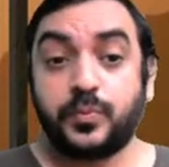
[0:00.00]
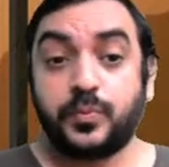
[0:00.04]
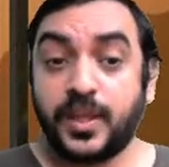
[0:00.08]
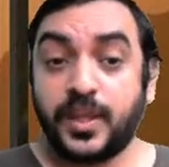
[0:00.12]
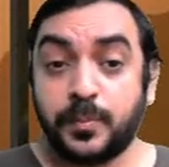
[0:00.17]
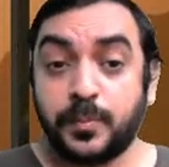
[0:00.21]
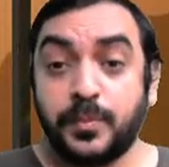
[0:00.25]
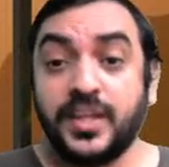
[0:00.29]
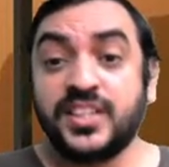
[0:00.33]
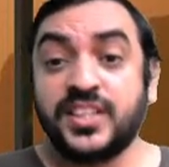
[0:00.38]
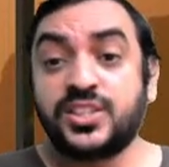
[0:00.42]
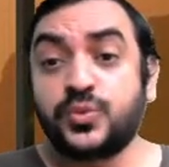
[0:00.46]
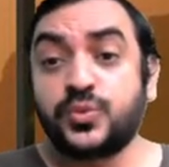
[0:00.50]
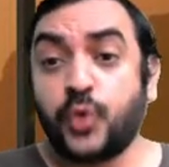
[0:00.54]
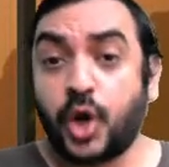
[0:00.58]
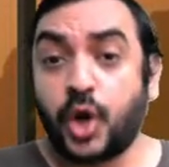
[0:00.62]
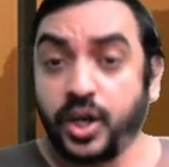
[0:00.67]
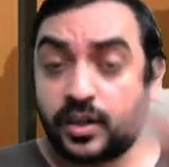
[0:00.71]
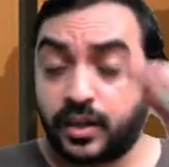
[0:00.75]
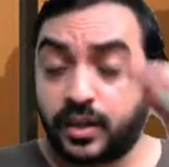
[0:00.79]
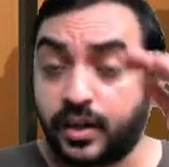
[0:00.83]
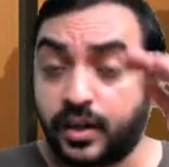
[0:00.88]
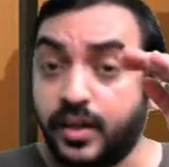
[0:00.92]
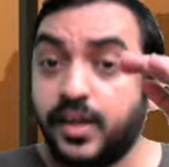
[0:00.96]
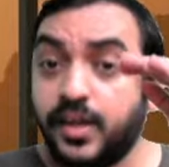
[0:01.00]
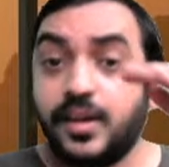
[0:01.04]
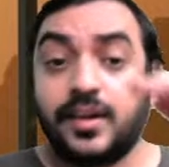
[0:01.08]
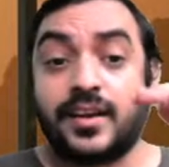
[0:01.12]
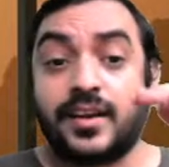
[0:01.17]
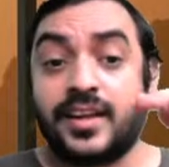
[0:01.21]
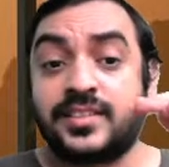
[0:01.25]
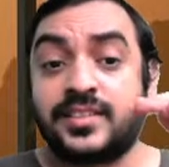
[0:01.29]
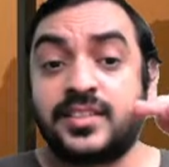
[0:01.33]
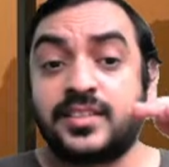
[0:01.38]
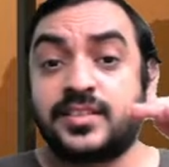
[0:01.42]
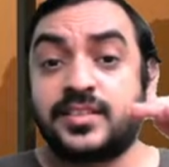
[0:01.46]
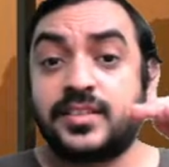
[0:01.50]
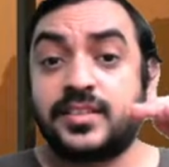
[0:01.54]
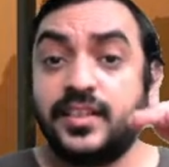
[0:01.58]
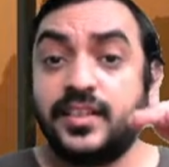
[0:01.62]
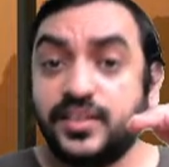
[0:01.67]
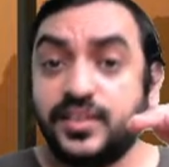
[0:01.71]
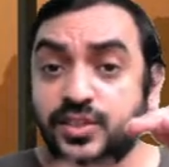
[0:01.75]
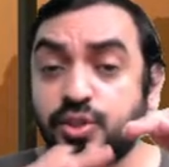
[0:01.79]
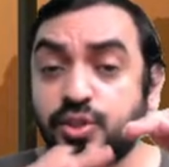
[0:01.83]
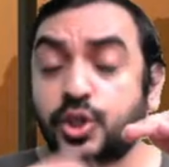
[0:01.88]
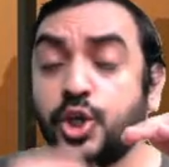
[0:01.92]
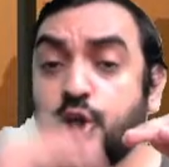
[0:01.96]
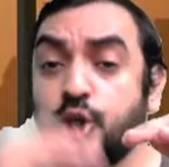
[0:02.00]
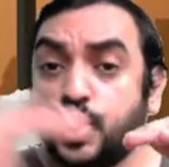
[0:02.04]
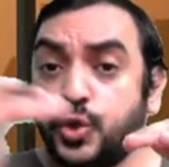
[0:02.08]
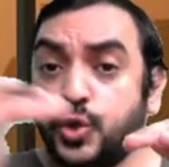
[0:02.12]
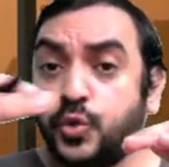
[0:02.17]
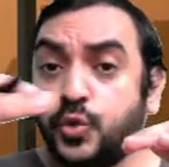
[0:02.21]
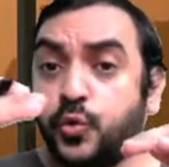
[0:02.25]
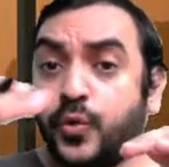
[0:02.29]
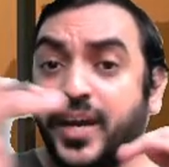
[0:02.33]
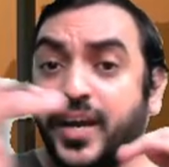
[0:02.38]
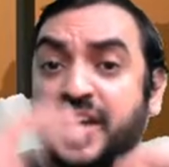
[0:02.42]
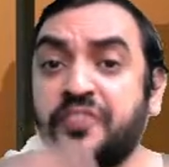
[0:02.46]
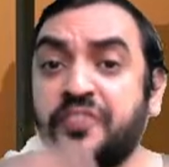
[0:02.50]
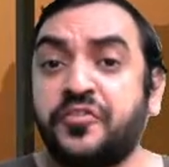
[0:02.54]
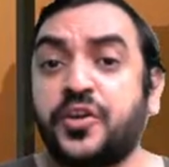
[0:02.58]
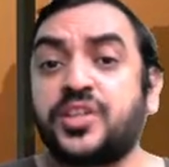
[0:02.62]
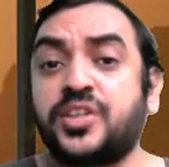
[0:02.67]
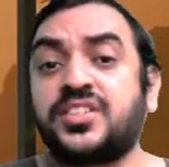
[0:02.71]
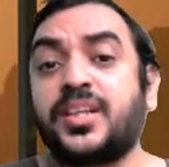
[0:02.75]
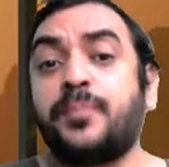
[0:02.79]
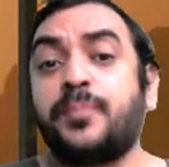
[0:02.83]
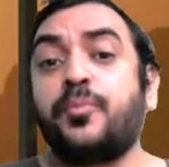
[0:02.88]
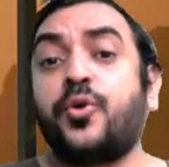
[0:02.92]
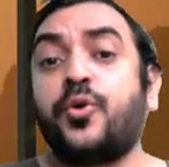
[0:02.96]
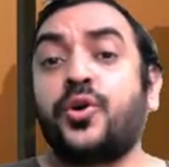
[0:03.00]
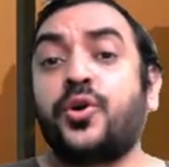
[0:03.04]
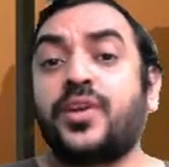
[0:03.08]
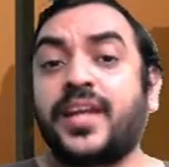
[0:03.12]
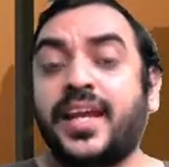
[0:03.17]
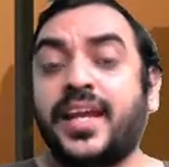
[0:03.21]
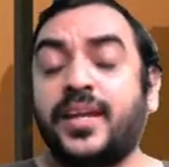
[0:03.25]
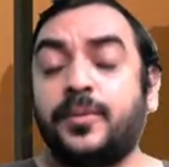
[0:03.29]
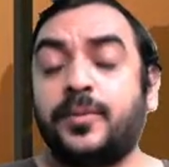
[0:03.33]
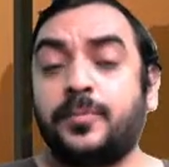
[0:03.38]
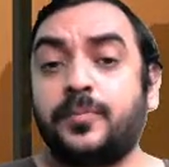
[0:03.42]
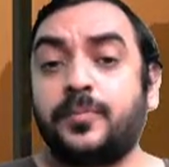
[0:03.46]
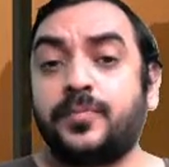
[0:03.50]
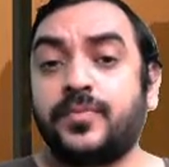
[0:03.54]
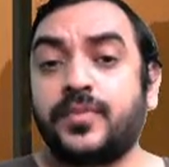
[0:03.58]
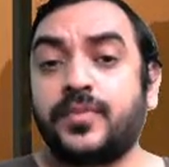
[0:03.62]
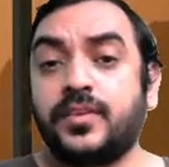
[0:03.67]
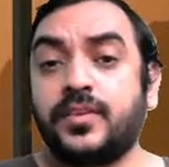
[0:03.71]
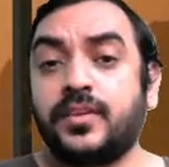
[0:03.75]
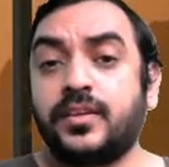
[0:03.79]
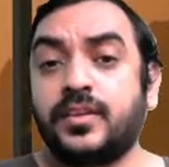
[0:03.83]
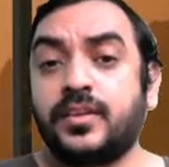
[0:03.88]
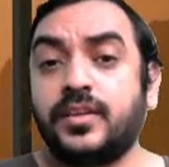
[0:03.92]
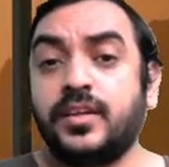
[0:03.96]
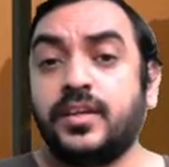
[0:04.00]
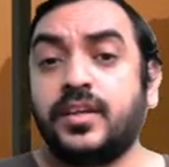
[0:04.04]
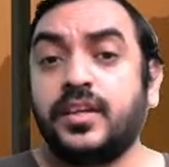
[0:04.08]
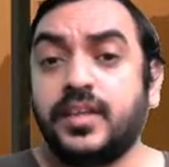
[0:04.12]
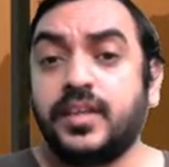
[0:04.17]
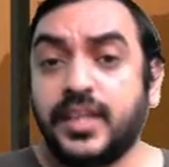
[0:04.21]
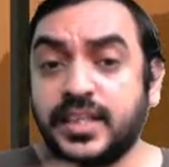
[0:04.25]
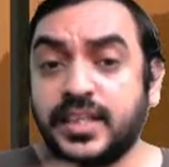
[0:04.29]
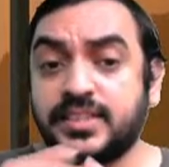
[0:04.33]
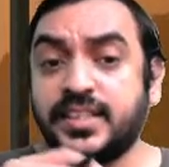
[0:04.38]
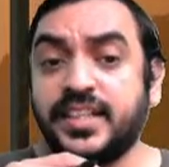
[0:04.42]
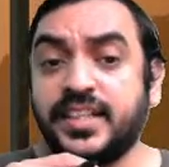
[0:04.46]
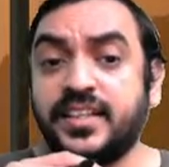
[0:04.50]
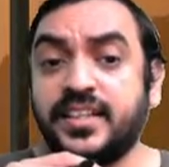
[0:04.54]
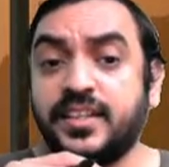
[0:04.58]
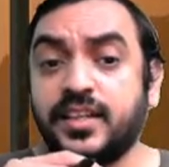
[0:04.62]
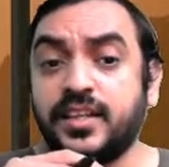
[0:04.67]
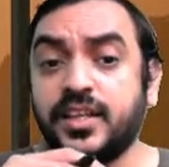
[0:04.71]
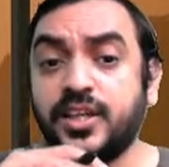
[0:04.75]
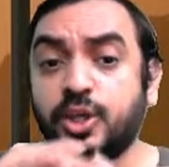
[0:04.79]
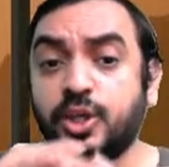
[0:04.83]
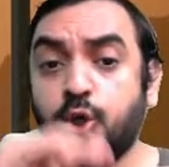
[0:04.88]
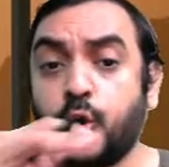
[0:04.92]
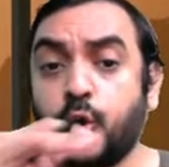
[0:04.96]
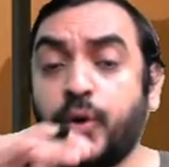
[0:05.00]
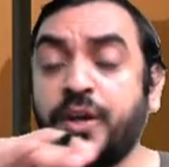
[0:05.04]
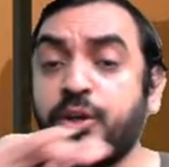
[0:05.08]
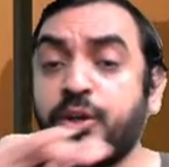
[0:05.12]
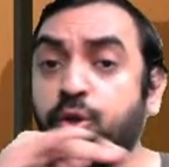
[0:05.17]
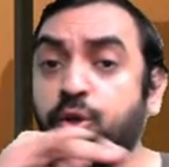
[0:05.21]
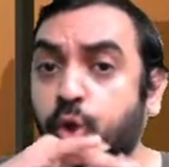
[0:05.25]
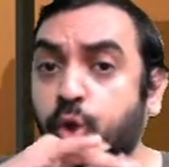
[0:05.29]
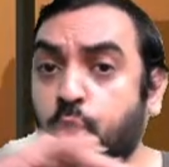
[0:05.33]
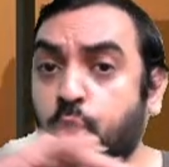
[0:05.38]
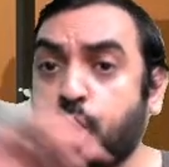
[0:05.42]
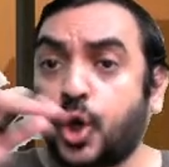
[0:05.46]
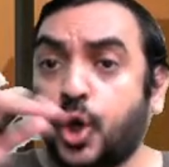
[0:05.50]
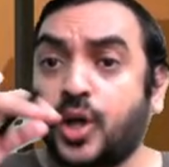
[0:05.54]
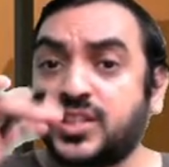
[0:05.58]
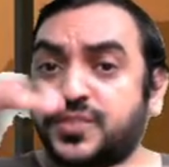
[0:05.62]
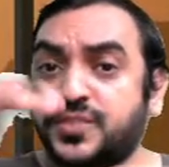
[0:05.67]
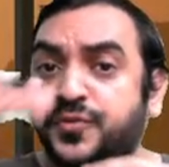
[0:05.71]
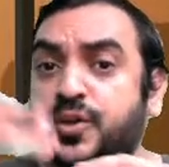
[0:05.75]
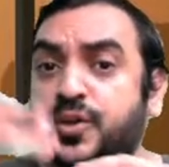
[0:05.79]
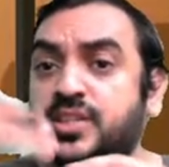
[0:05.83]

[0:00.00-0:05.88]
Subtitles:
Means what? Resistance, you wait for some more time. Is it going to cross for